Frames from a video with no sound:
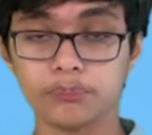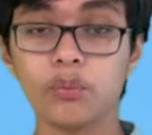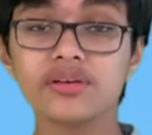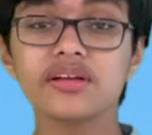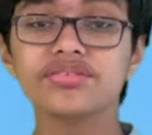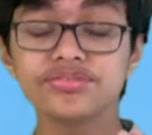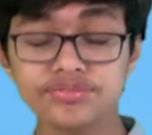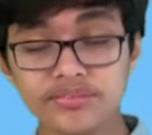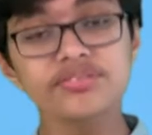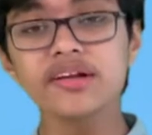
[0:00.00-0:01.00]
more than
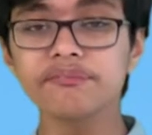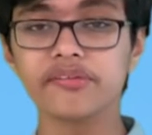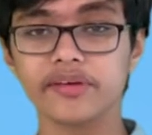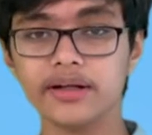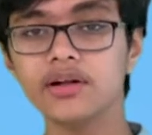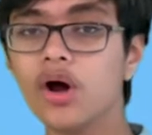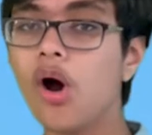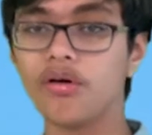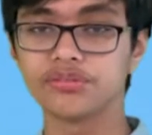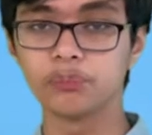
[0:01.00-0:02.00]
50%
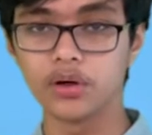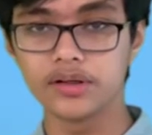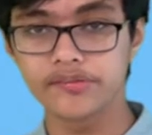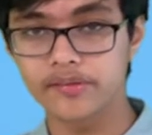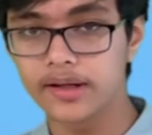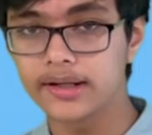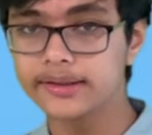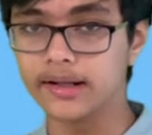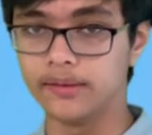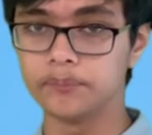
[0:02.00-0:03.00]
of the world's
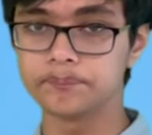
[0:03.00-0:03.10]
tin.